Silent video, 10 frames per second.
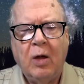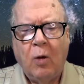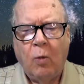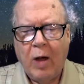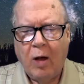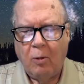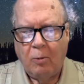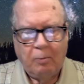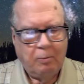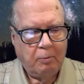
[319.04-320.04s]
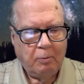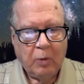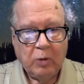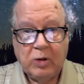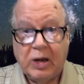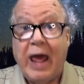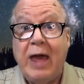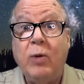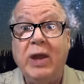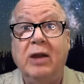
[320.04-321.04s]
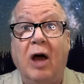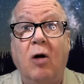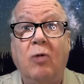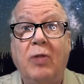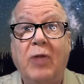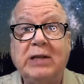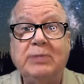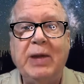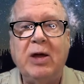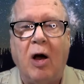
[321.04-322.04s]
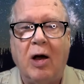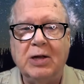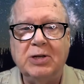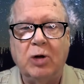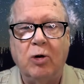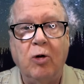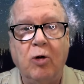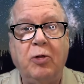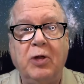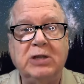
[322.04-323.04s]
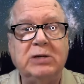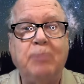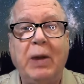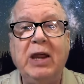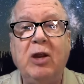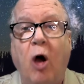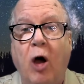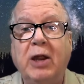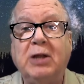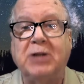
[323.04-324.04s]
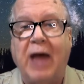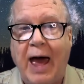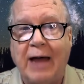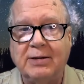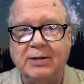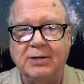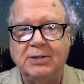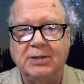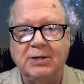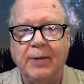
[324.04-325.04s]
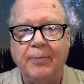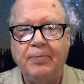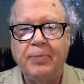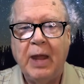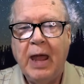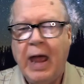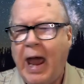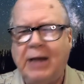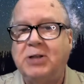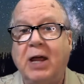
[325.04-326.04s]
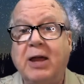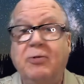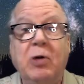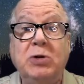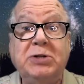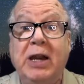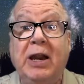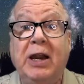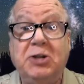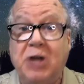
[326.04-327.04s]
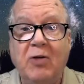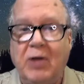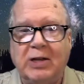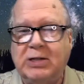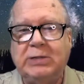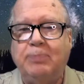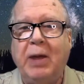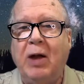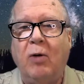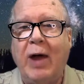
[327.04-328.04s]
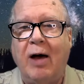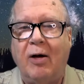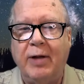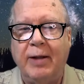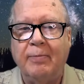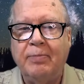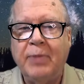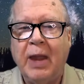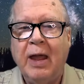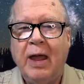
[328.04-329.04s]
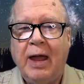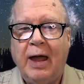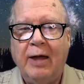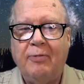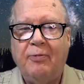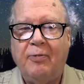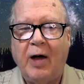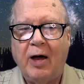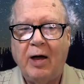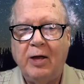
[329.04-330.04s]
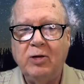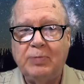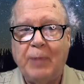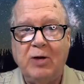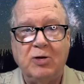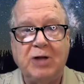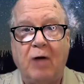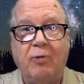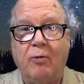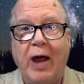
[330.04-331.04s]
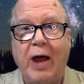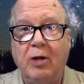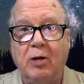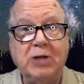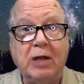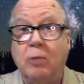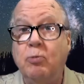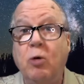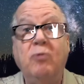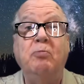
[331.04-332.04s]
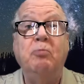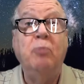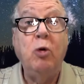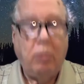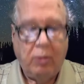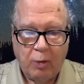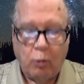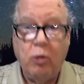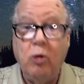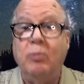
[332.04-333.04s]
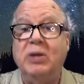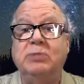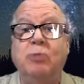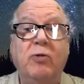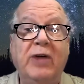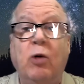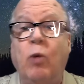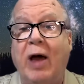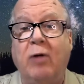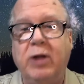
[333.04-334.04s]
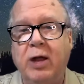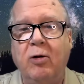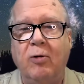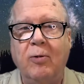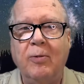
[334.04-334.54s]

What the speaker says: Well, today we know that that's because Earth is spinning on its axis. And it's like if you were sitting in a chair that could spin around, if you spin yourself around, it looks like the room is moving around you.